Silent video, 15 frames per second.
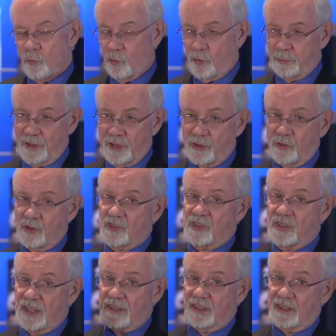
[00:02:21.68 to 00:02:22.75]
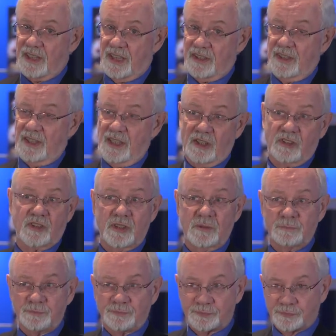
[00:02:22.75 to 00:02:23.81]
would be to extend the techniques
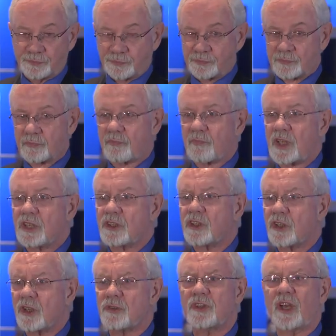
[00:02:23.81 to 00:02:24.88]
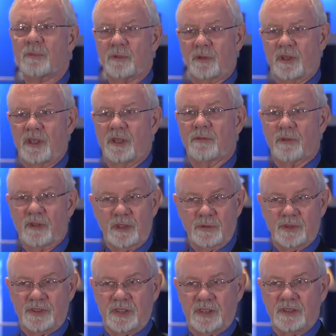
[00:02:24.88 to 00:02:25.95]
to those operating
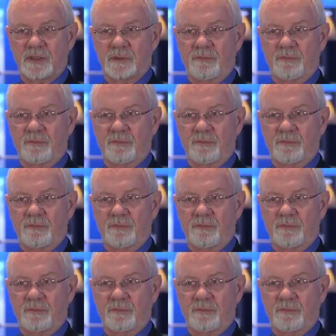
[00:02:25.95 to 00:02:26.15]
frequencies.